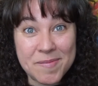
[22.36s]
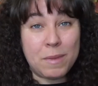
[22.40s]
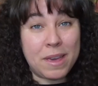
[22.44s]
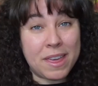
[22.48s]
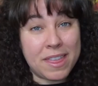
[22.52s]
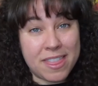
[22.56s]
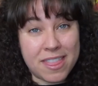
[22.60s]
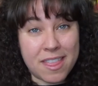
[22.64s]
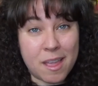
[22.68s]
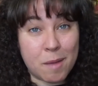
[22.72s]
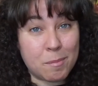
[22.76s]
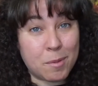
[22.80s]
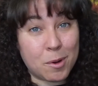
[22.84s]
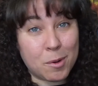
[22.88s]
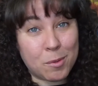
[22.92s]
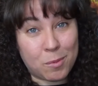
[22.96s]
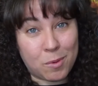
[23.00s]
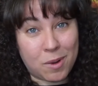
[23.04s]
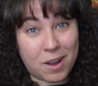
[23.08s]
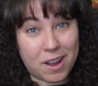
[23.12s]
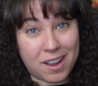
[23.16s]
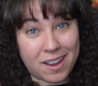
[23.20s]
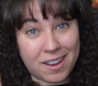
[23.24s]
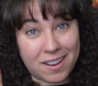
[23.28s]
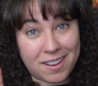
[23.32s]
Myth
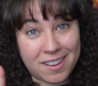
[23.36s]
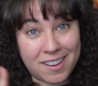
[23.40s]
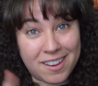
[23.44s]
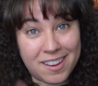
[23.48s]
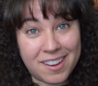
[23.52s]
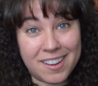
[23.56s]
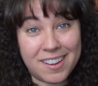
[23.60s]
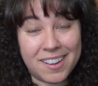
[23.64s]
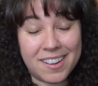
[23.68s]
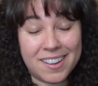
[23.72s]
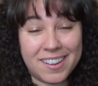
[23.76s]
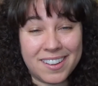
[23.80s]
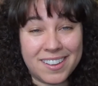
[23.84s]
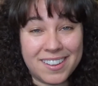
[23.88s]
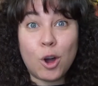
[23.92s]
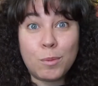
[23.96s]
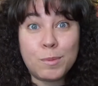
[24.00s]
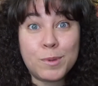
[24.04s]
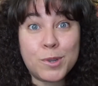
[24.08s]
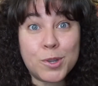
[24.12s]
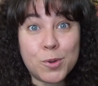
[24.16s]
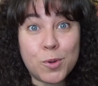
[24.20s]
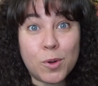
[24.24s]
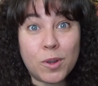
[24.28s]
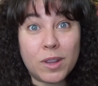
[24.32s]
number 1.
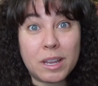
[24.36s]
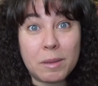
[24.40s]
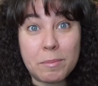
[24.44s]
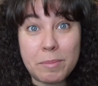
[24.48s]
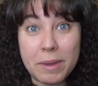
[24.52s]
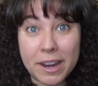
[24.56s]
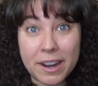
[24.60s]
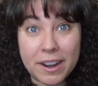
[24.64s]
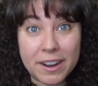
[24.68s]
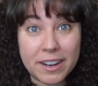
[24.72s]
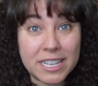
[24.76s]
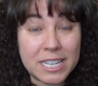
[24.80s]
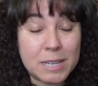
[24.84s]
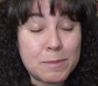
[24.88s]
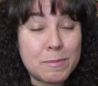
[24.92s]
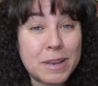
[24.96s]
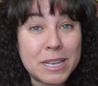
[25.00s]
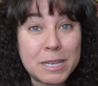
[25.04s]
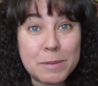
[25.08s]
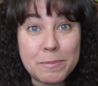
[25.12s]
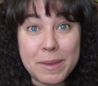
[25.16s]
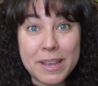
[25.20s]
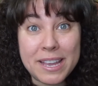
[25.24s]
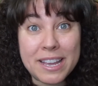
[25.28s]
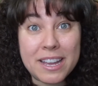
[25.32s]
Homeschooling
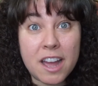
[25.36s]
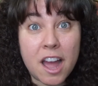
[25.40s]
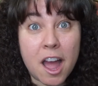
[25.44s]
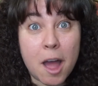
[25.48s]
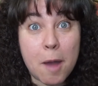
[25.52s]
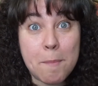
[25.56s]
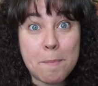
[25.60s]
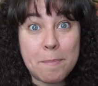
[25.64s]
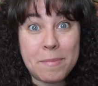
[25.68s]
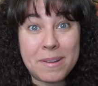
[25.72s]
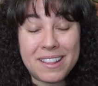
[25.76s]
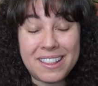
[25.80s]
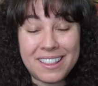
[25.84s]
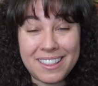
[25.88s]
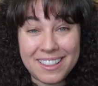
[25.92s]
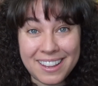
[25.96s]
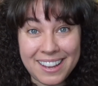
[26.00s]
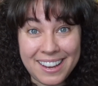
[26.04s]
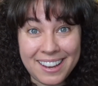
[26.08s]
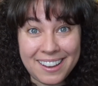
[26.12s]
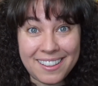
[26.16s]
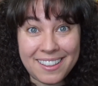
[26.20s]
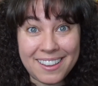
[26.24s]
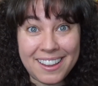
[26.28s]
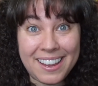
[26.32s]
parents must be
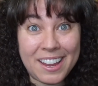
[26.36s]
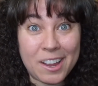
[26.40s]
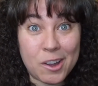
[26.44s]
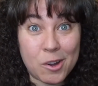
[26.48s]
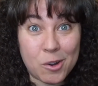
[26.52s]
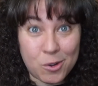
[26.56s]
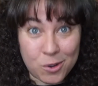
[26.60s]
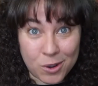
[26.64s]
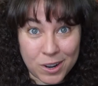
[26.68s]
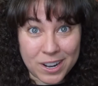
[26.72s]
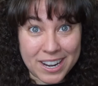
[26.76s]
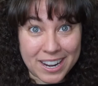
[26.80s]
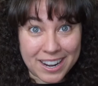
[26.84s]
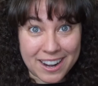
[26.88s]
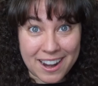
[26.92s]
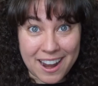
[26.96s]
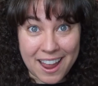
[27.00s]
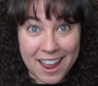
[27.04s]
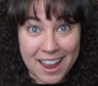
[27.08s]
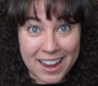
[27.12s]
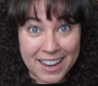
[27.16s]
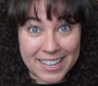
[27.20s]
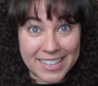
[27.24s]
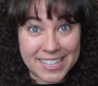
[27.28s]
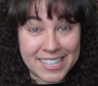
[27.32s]
completely
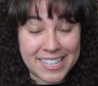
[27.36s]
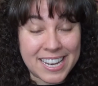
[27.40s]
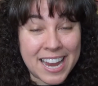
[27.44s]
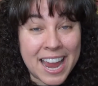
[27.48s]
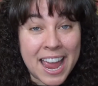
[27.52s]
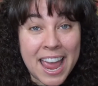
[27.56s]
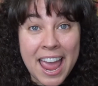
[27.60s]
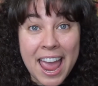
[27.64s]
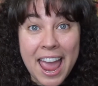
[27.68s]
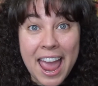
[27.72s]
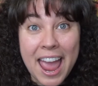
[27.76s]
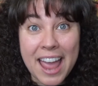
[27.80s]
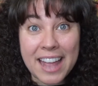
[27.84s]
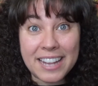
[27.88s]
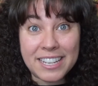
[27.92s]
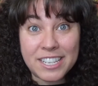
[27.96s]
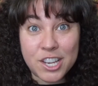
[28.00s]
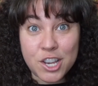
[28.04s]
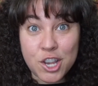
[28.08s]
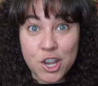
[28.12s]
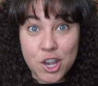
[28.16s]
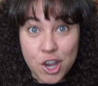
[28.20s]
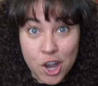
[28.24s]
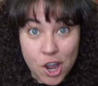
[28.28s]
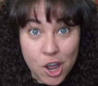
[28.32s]
organized
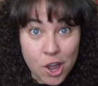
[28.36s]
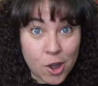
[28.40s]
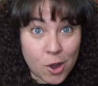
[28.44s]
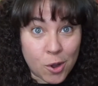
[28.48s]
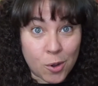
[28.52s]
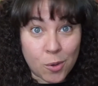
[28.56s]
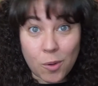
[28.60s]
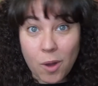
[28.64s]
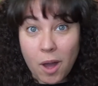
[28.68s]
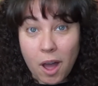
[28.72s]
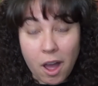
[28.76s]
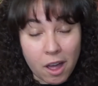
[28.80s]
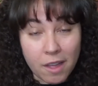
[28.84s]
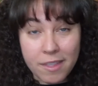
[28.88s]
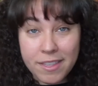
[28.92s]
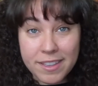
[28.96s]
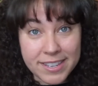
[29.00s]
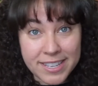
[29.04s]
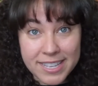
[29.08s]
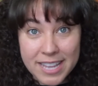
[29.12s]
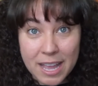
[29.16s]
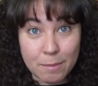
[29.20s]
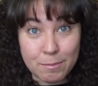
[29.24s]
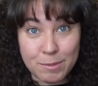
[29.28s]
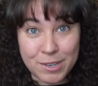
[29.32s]
and know all
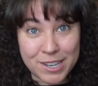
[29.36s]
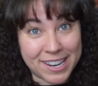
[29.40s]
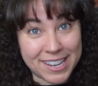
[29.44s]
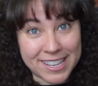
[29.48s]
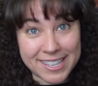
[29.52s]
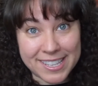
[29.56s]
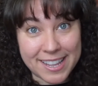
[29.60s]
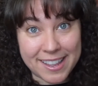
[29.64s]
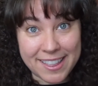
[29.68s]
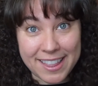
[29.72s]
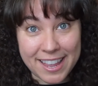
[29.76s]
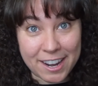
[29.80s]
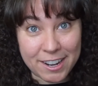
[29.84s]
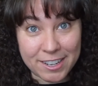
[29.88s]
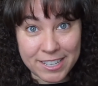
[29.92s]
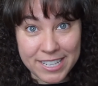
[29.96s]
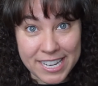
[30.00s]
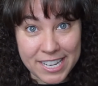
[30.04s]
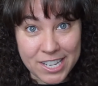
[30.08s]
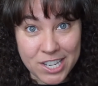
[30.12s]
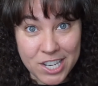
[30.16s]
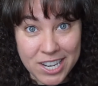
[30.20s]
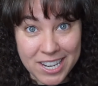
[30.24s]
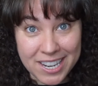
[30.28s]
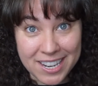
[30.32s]
the subjects that they are
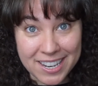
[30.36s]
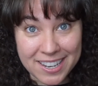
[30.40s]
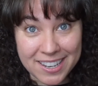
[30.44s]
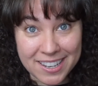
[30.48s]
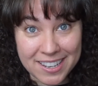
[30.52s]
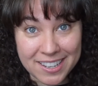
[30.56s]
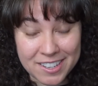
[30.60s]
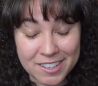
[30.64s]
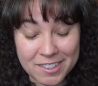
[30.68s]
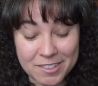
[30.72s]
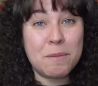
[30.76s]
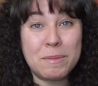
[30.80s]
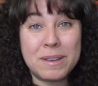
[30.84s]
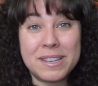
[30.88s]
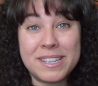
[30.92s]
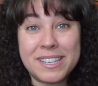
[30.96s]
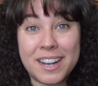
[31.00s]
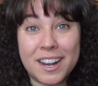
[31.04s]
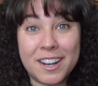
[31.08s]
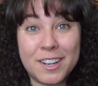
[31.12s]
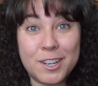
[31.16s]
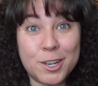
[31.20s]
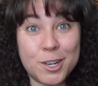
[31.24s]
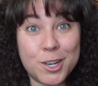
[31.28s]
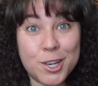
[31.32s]
teaching. They
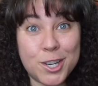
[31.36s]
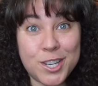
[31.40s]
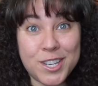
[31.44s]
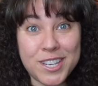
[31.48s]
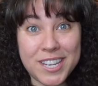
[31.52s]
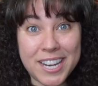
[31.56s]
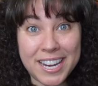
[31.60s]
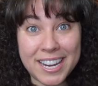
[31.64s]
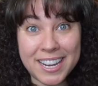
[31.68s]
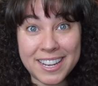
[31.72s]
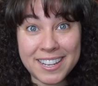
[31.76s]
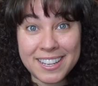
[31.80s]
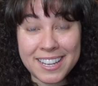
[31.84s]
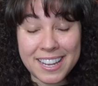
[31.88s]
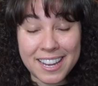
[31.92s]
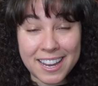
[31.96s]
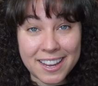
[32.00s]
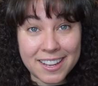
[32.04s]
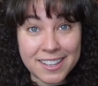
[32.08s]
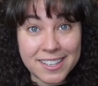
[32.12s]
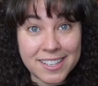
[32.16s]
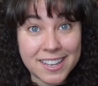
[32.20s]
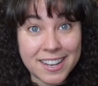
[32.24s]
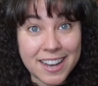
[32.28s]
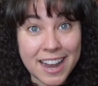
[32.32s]
must understand
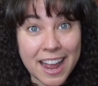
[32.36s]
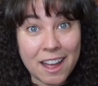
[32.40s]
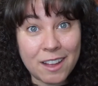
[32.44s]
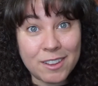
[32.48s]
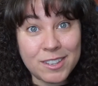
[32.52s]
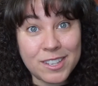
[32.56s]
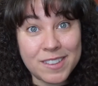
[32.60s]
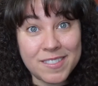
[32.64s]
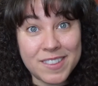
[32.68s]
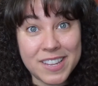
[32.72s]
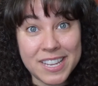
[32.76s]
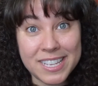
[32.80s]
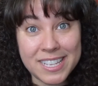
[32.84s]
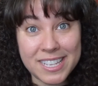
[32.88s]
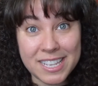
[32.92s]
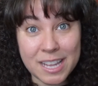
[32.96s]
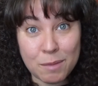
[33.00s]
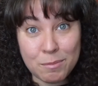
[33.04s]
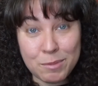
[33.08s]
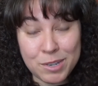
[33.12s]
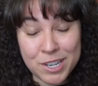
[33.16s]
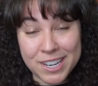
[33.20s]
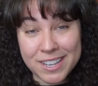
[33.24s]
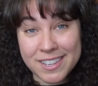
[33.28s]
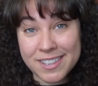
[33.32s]
the ins and outs of these
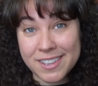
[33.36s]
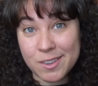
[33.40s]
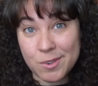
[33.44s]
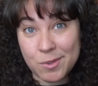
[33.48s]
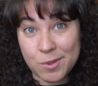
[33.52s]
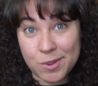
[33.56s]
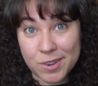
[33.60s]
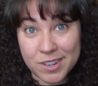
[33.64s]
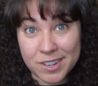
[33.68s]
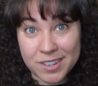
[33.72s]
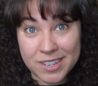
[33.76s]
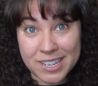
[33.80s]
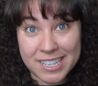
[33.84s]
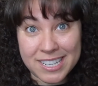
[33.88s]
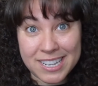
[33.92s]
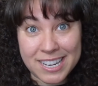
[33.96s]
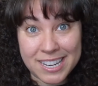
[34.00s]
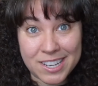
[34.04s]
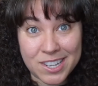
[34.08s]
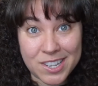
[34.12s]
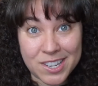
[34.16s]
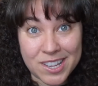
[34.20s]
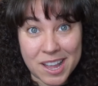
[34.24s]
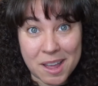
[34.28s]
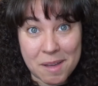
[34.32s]
subjects in order to
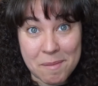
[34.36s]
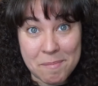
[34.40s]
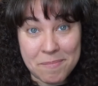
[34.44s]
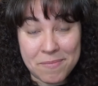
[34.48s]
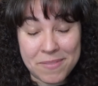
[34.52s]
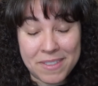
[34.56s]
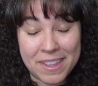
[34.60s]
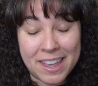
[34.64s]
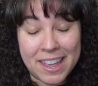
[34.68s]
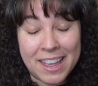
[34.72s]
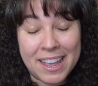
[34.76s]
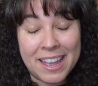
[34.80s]
teach them.